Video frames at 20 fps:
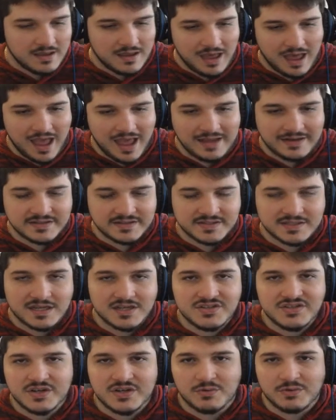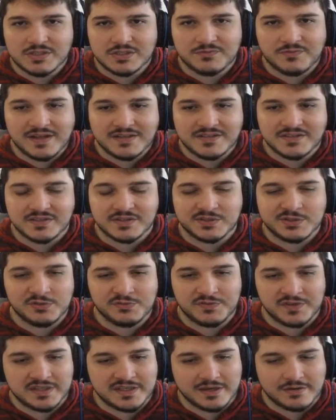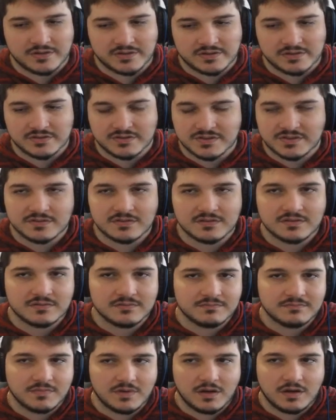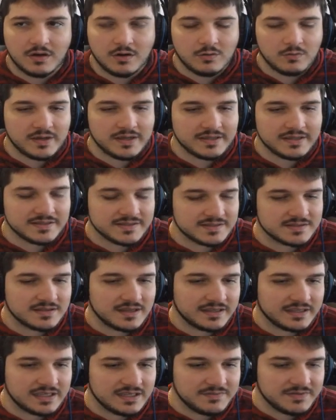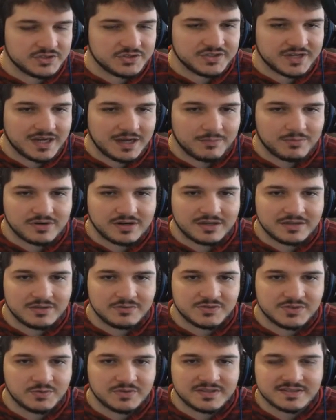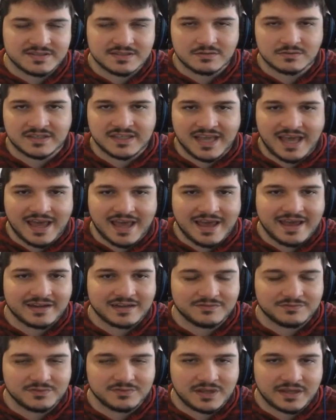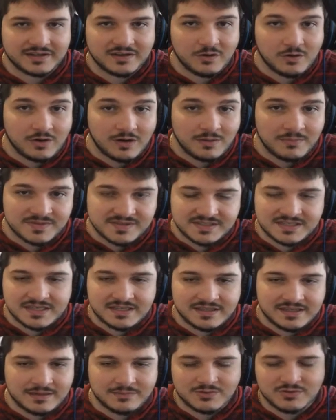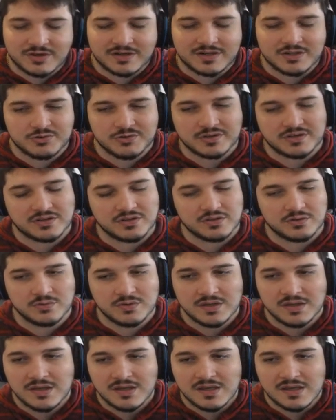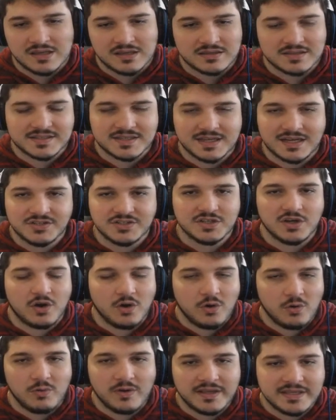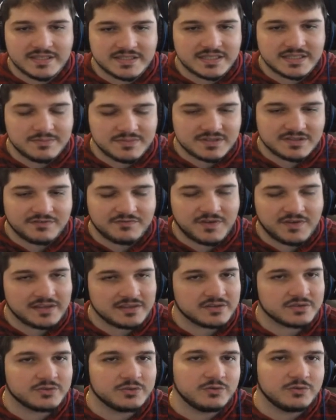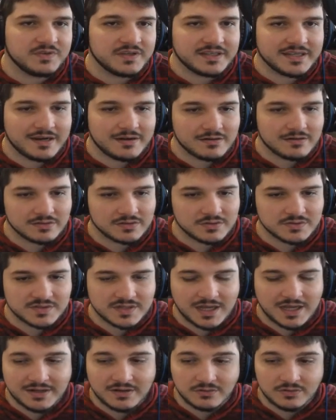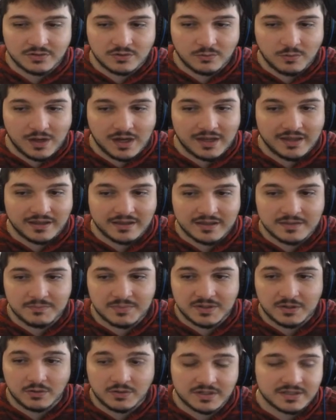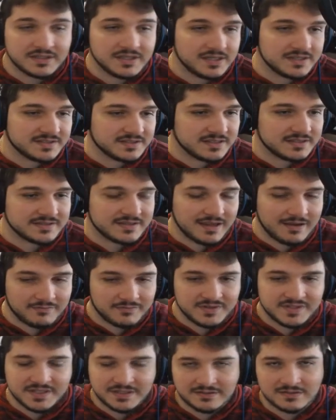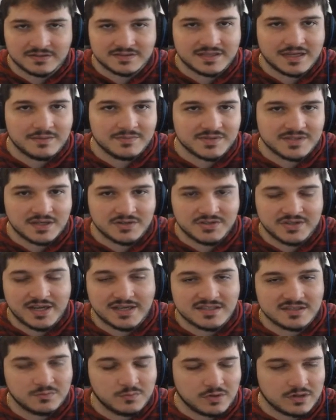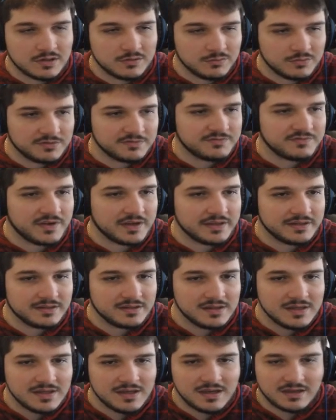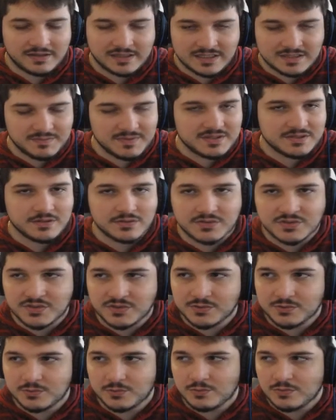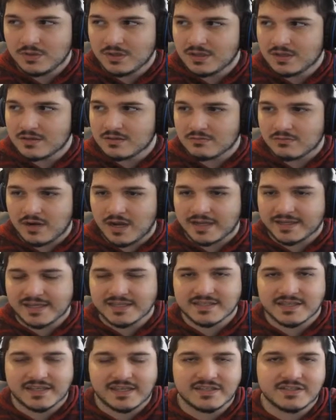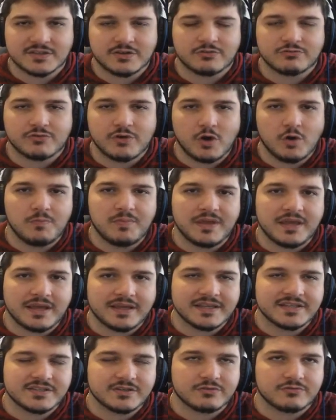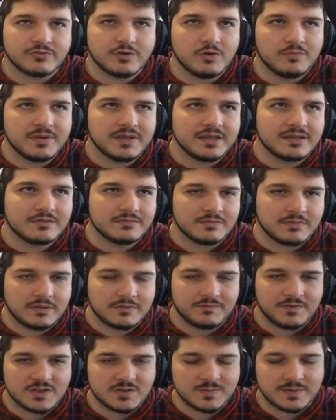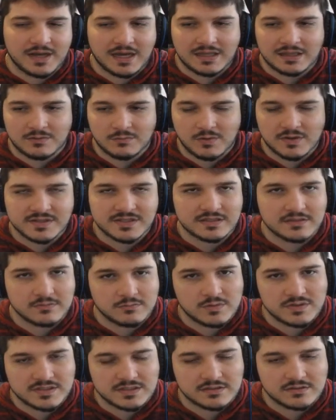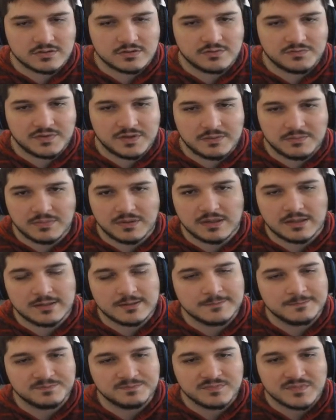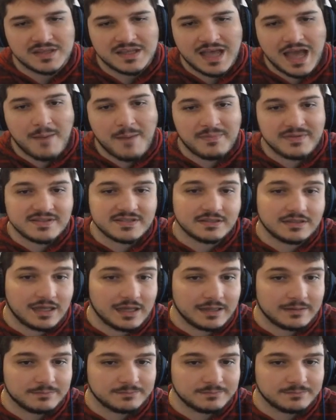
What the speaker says: And Sanji always fights the goofy characters. Always. Like, even Jabara, he was doing his little gag of like, oh, I'm sneaky, I'm trying to trick you. Sanji always seems to fight the goofy characters. I don't know why, but Oda does this every single time Sanji has a one-on-one fight against Mr. 2. Right? I guess Kurobi and Fishman Island wasn't goofy, but happens a lot.